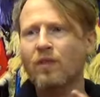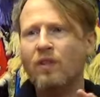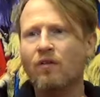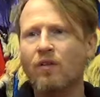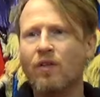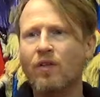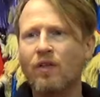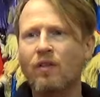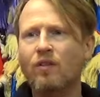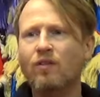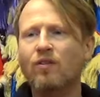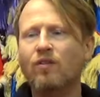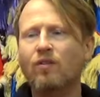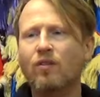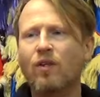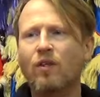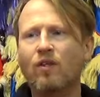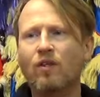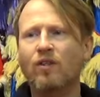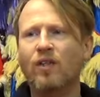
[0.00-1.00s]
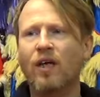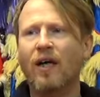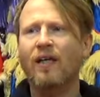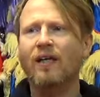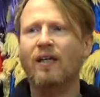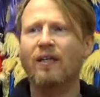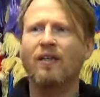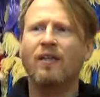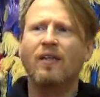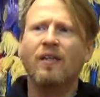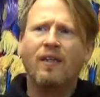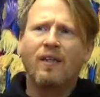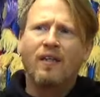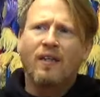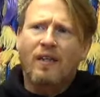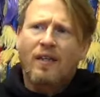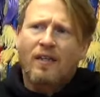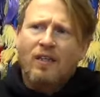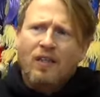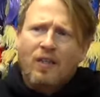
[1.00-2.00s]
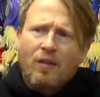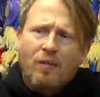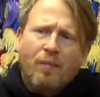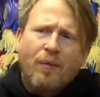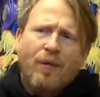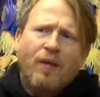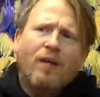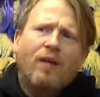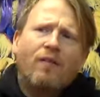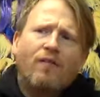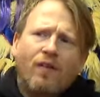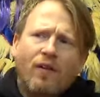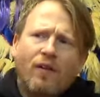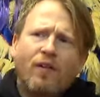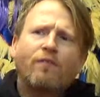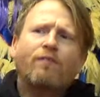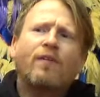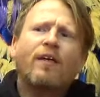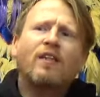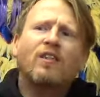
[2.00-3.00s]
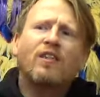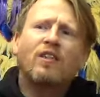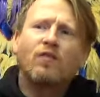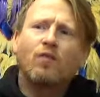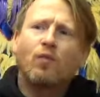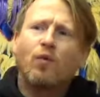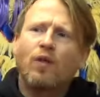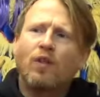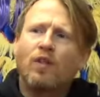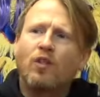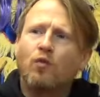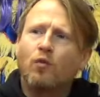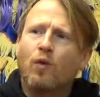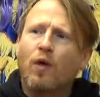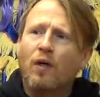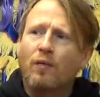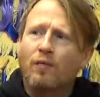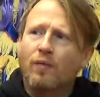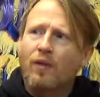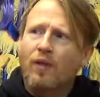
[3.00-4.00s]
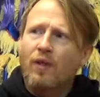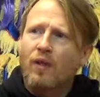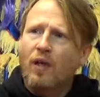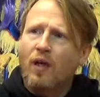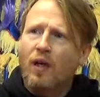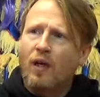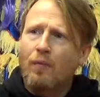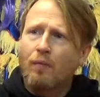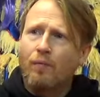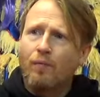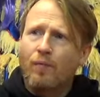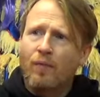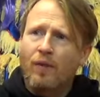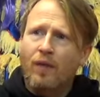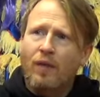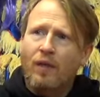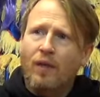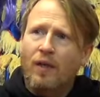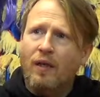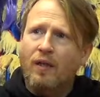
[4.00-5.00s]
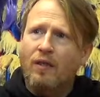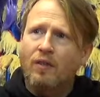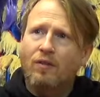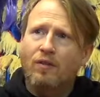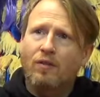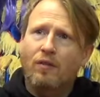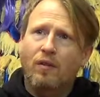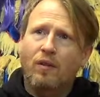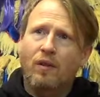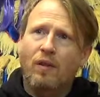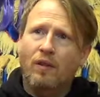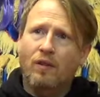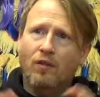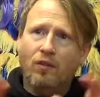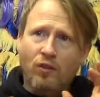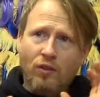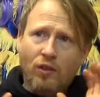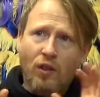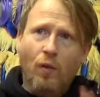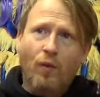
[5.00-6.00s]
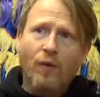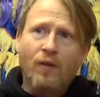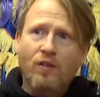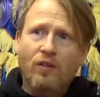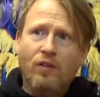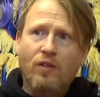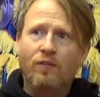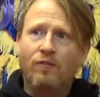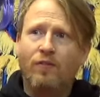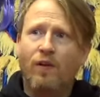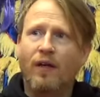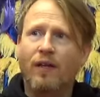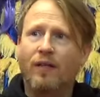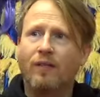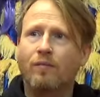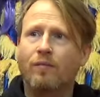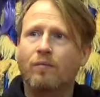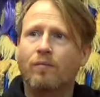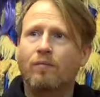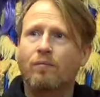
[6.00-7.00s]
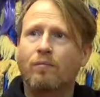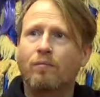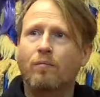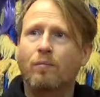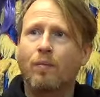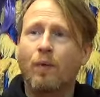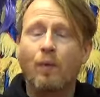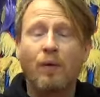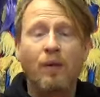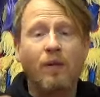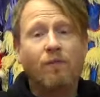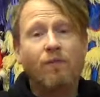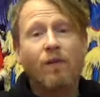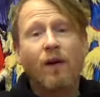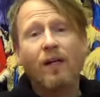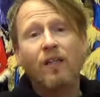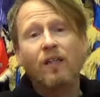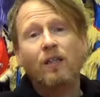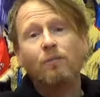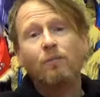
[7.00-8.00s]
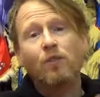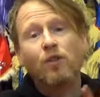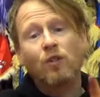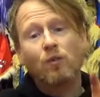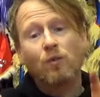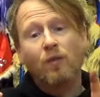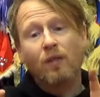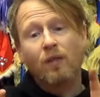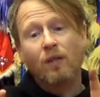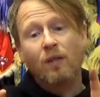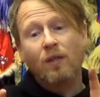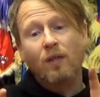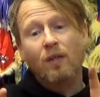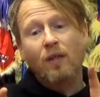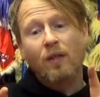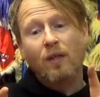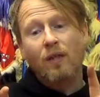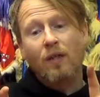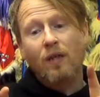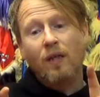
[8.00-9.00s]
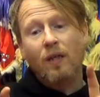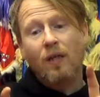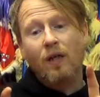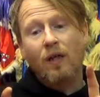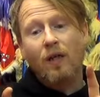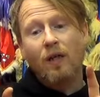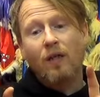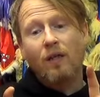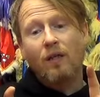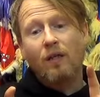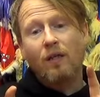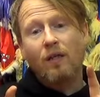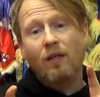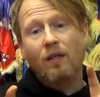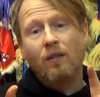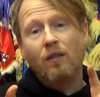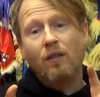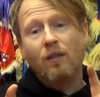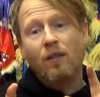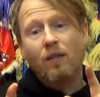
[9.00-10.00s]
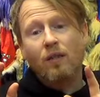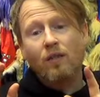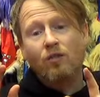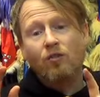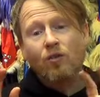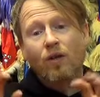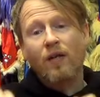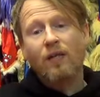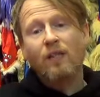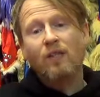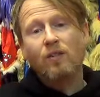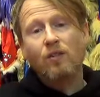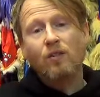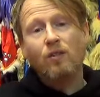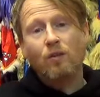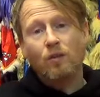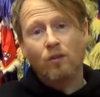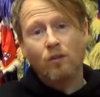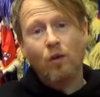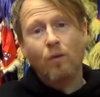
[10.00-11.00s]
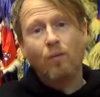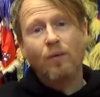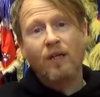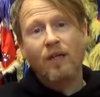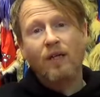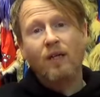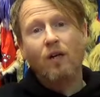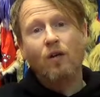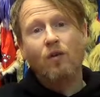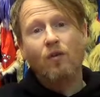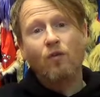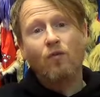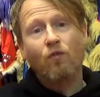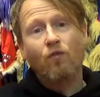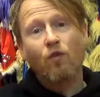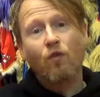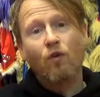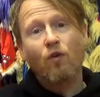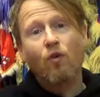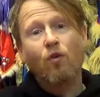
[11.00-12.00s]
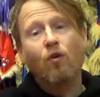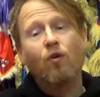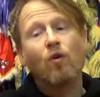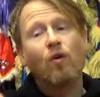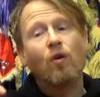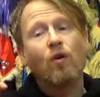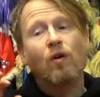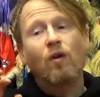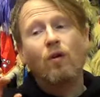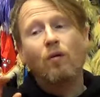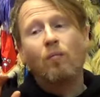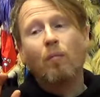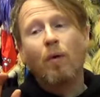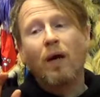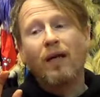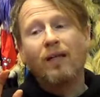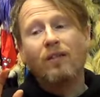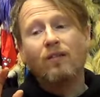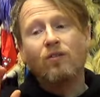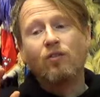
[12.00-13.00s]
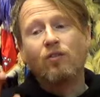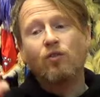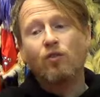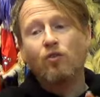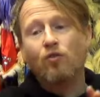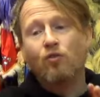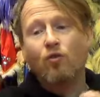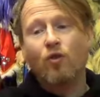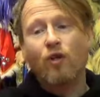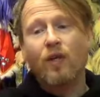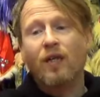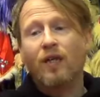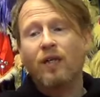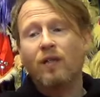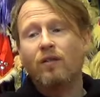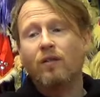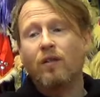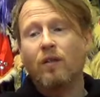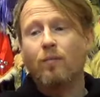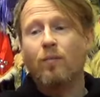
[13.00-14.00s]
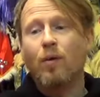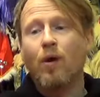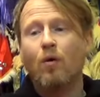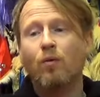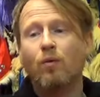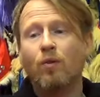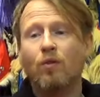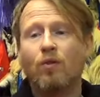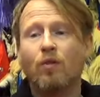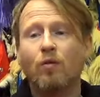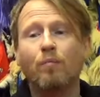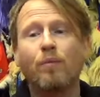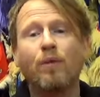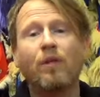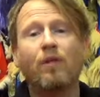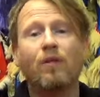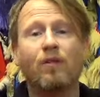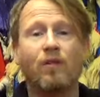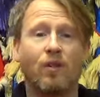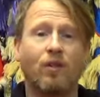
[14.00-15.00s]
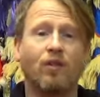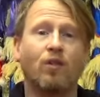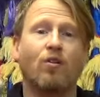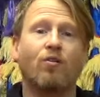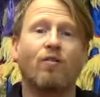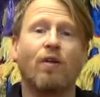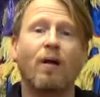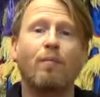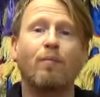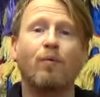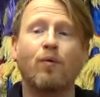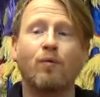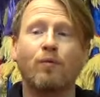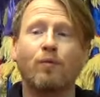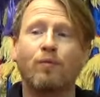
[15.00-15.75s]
The young tiger is a bit of a defensive one as well. It doesn't go into the fight, but when the fight comes to it, it tries to dominate on the floor by destroying the opponent's ability to grapple.